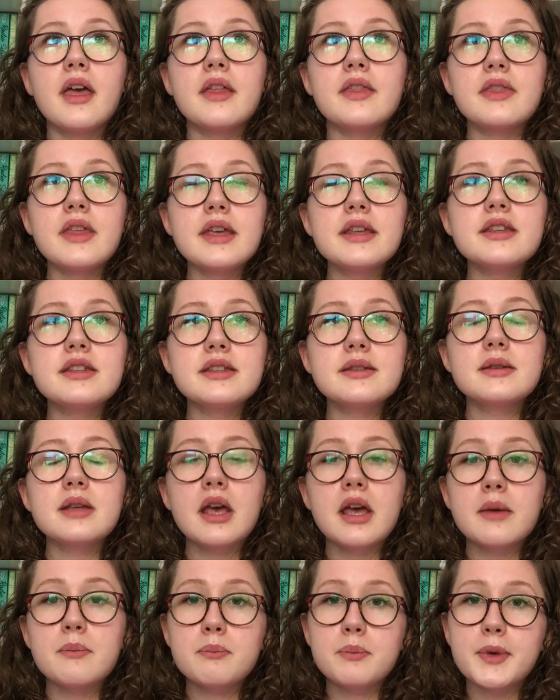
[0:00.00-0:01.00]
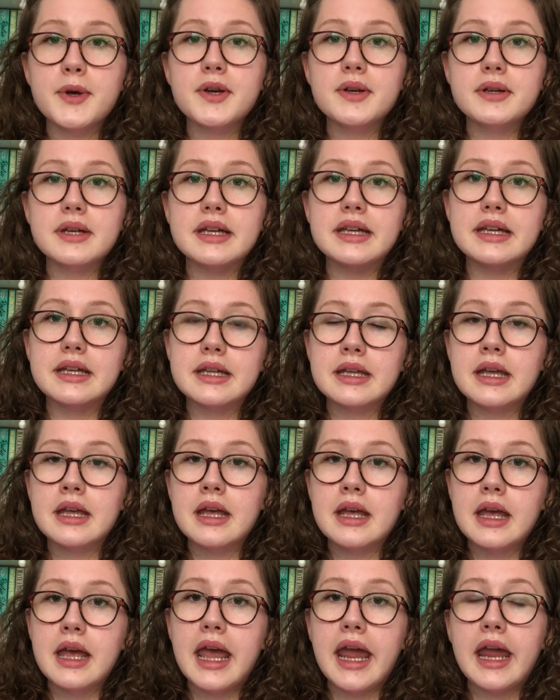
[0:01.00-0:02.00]
This book,
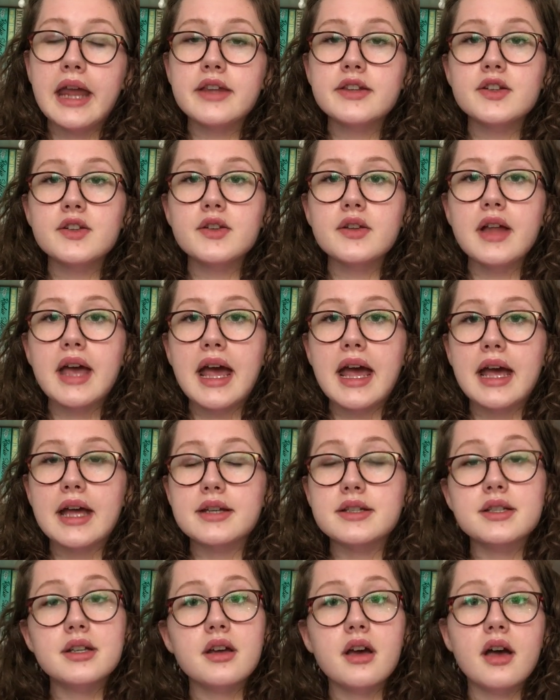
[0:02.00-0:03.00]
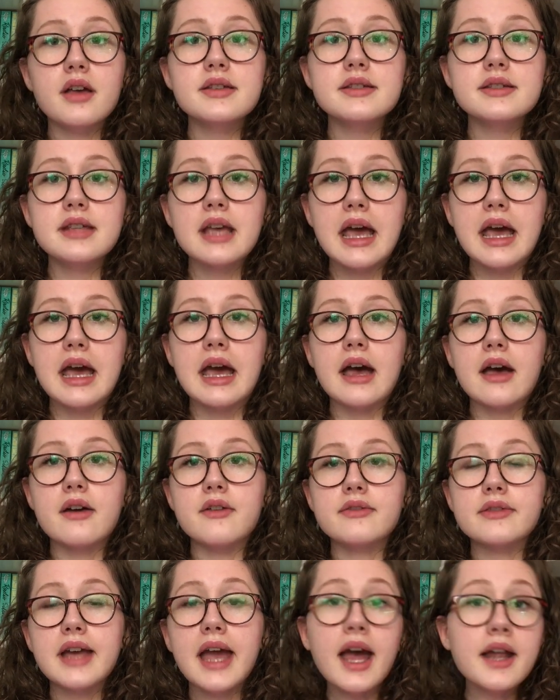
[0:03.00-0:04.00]
Hazel and Gus
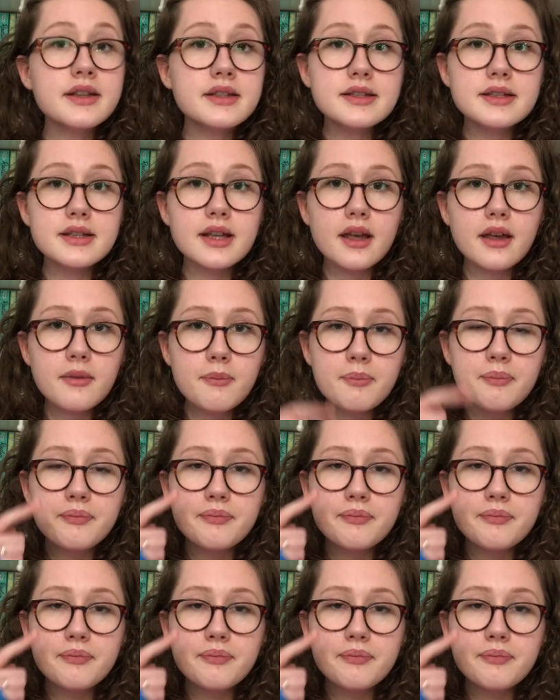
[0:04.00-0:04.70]
have cancer.